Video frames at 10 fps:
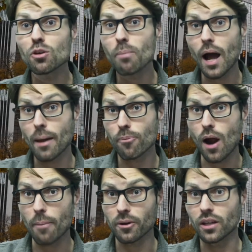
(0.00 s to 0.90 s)
you buy a
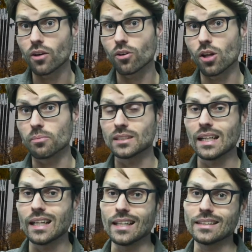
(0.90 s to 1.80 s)
property in Oklahoma
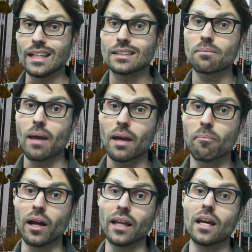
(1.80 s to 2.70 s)
City that doesn't make
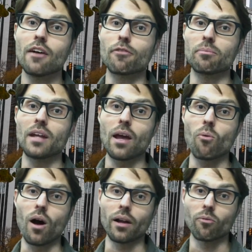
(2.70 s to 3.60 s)
money from day
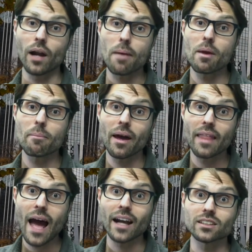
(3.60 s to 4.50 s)
one. What I mean by
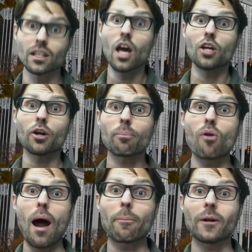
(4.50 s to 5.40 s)
that is your
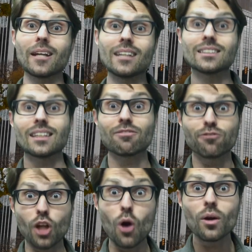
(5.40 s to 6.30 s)
property needs to
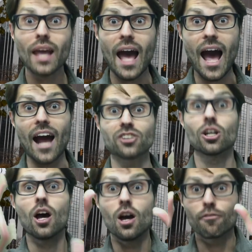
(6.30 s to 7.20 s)
flow cash
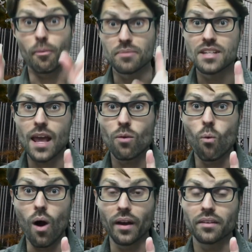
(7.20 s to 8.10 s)
from day
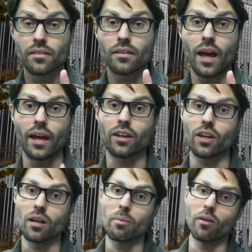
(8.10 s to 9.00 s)
one. Okay, you
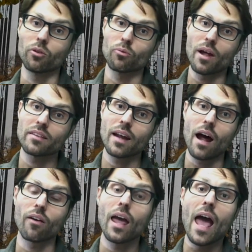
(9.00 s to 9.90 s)
need to be able to rent it
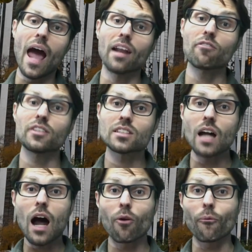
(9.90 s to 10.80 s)
out. And if it's
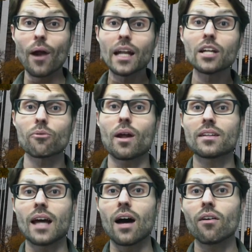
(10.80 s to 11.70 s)
not ready to
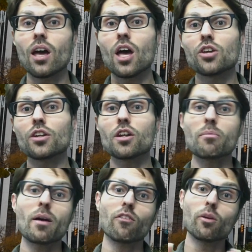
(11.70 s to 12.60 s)
rent out, you need to
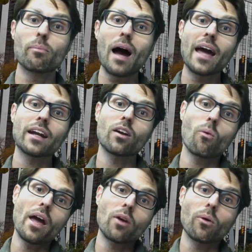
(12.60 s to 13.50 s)
be able to buy it in a
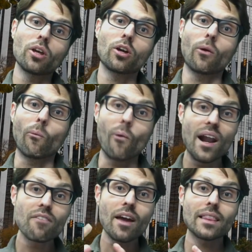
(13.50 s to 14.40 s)
way to where you can
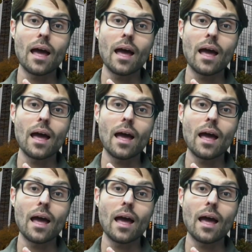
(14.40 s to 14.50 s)
renovate